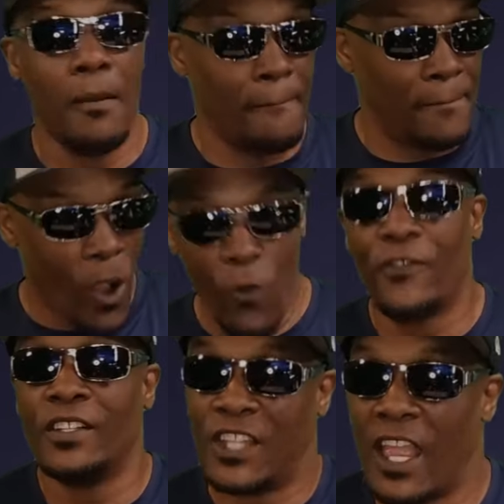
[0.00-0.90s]

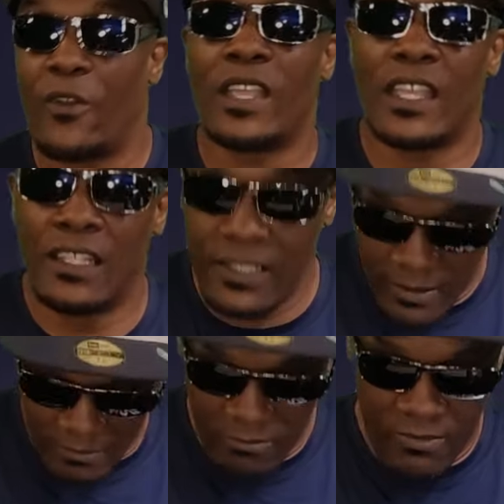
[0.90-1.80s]
both Jerry
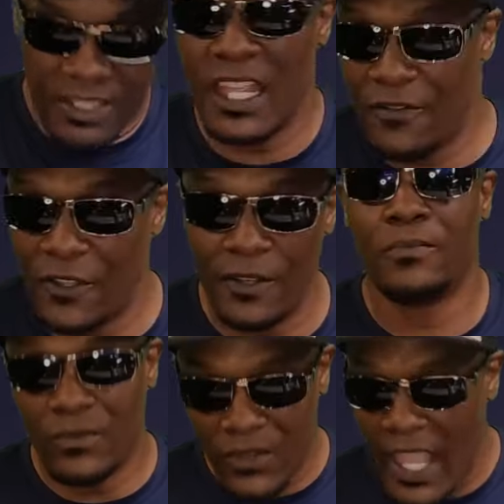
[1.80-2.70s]
and Stephen